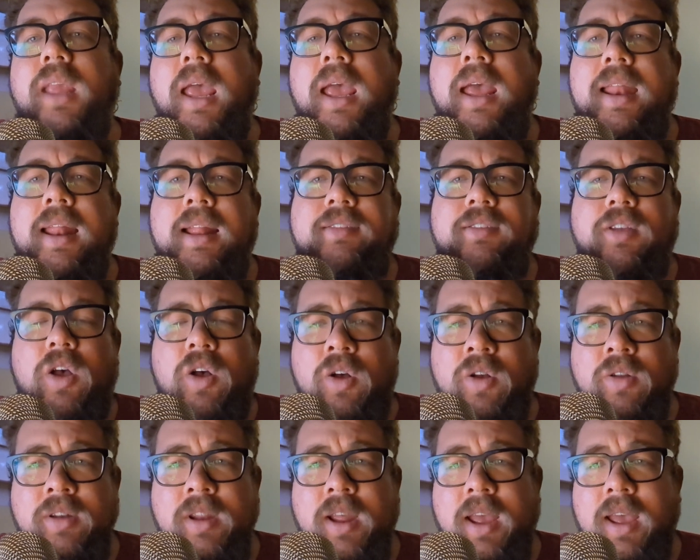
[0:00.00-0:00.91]
and it's
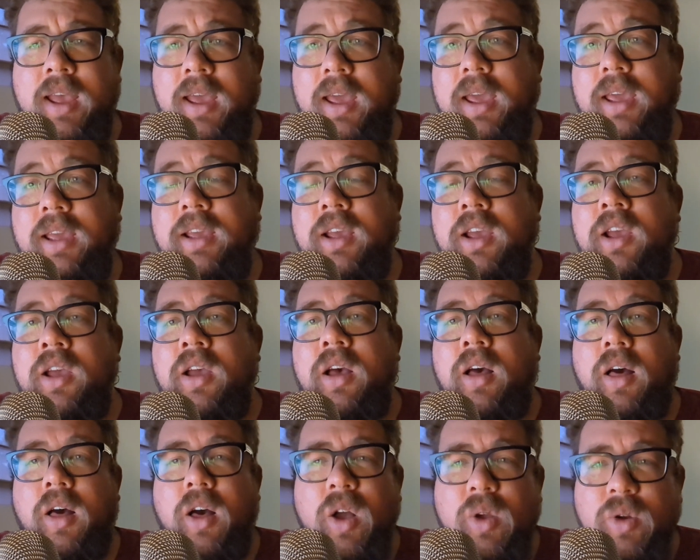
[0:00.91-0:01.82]
on a
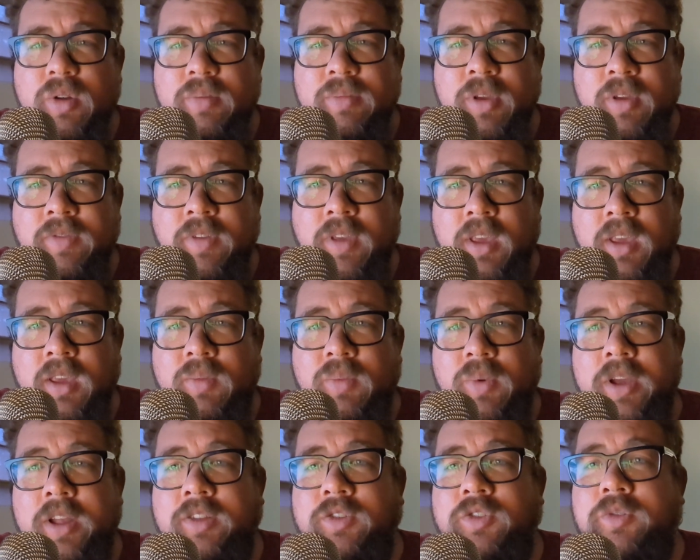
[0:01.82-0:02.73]
horror movie
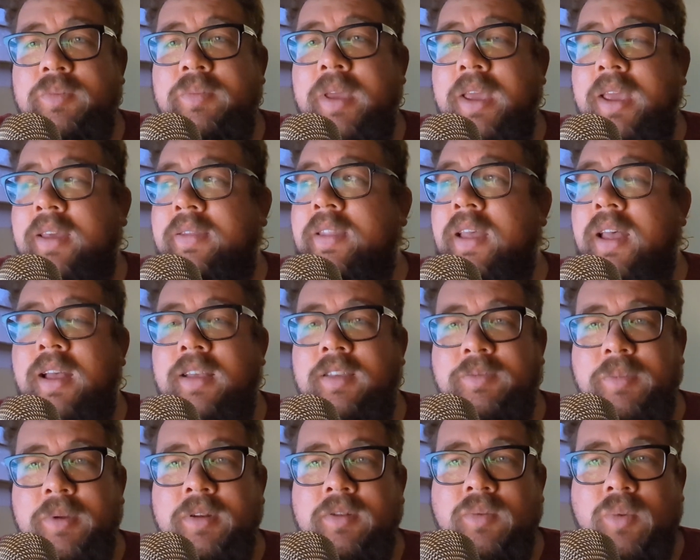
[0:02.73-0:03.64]
which me and the
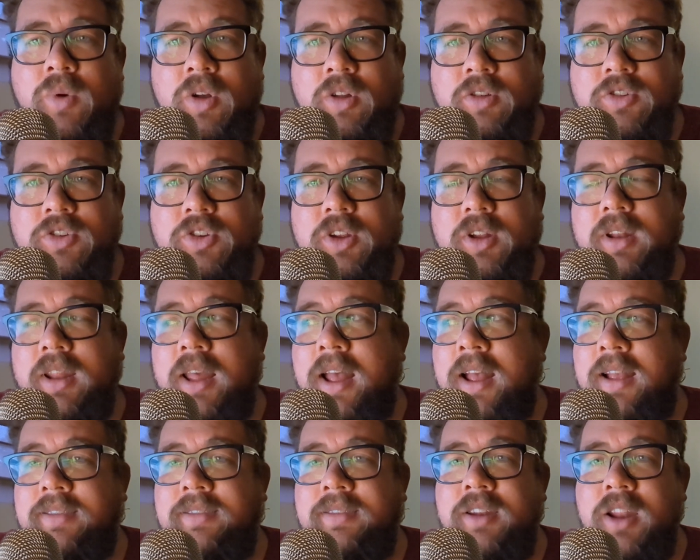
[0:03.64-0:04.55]
husband watched
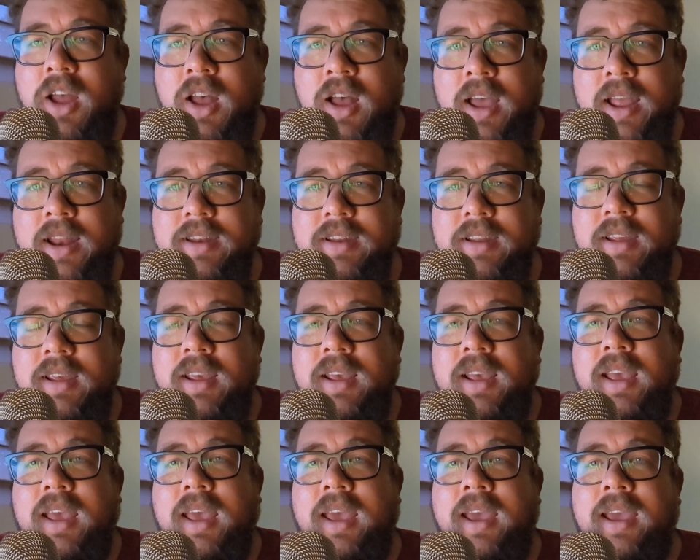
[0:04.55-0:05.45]
last night,
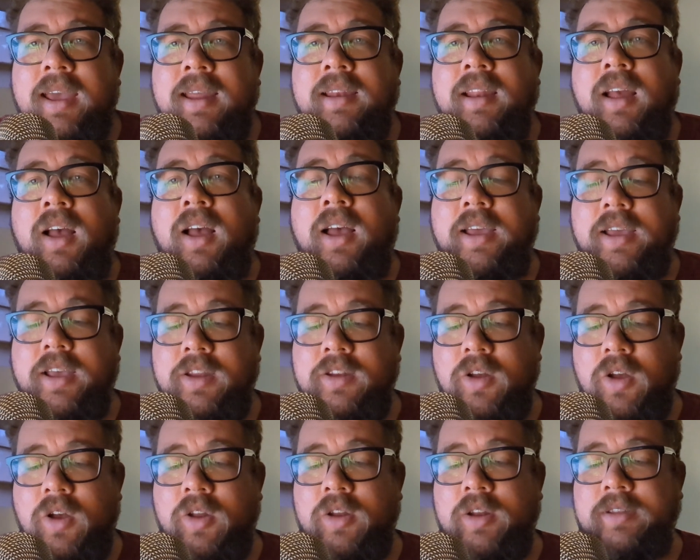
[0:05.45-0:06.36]
and I
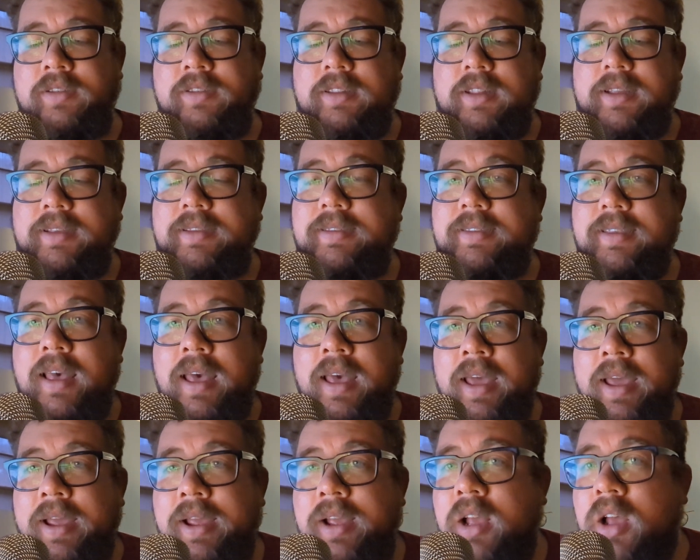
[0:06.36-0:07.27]
can honestly
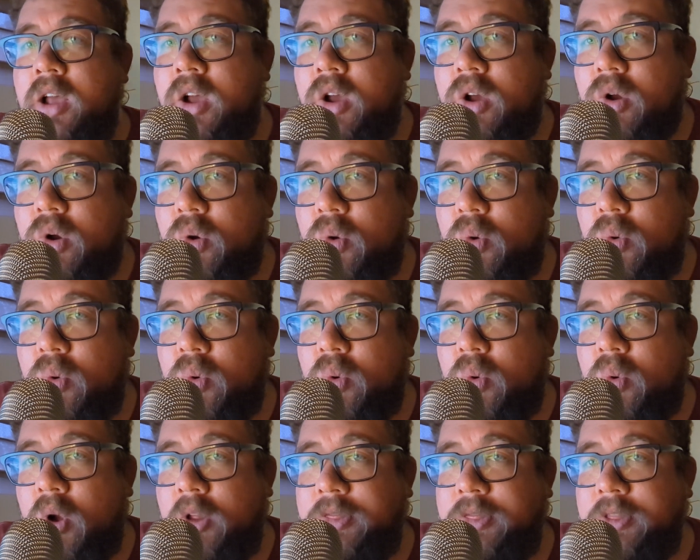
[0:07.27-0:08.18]
say,
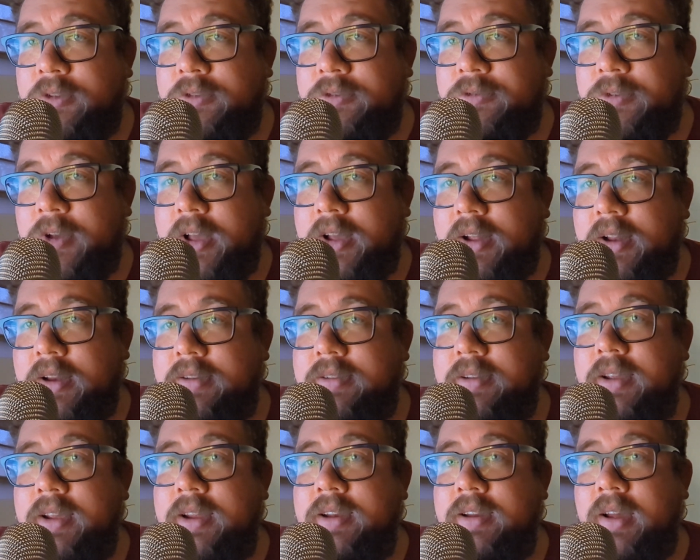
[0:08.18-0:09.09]
what the fuck
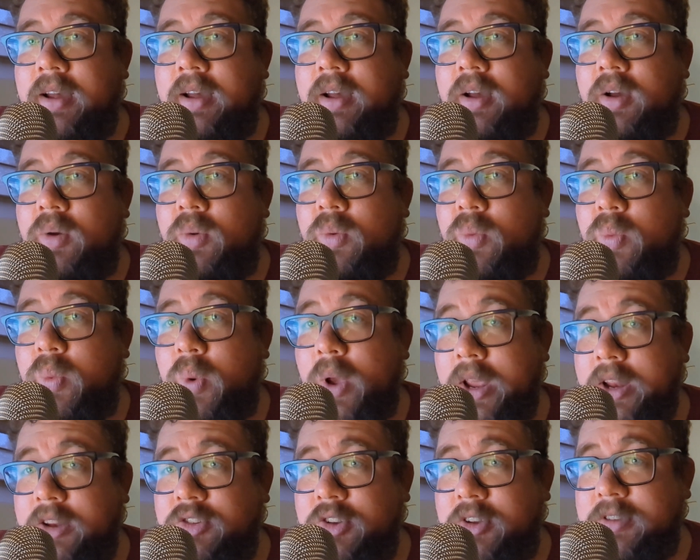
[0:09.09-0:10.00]
did
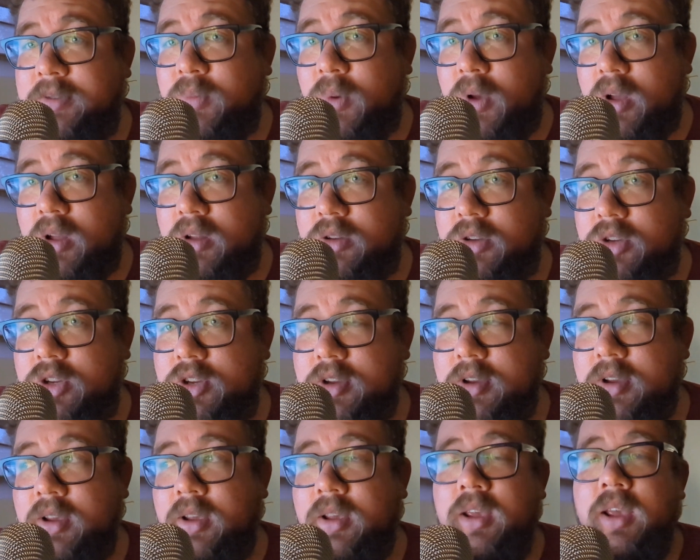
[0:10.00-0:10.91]
we just watch?
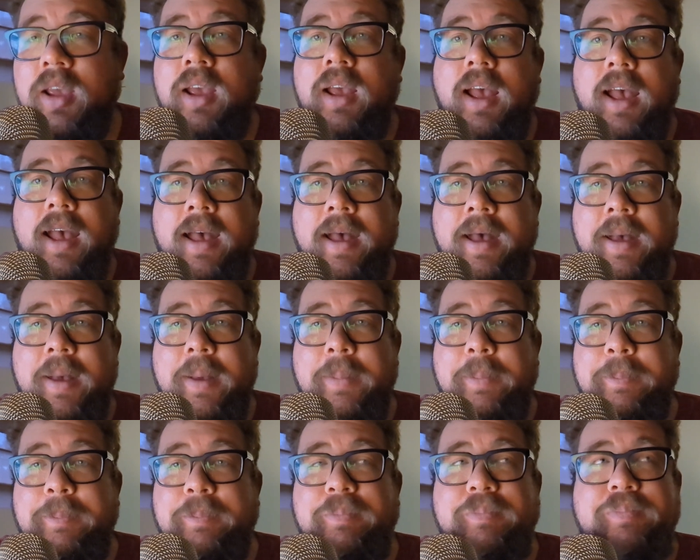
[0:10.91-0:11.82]

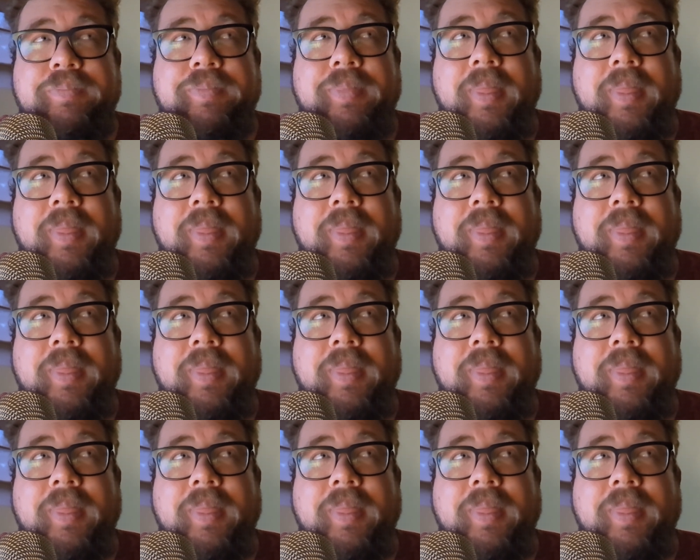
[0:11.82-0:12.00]
Um,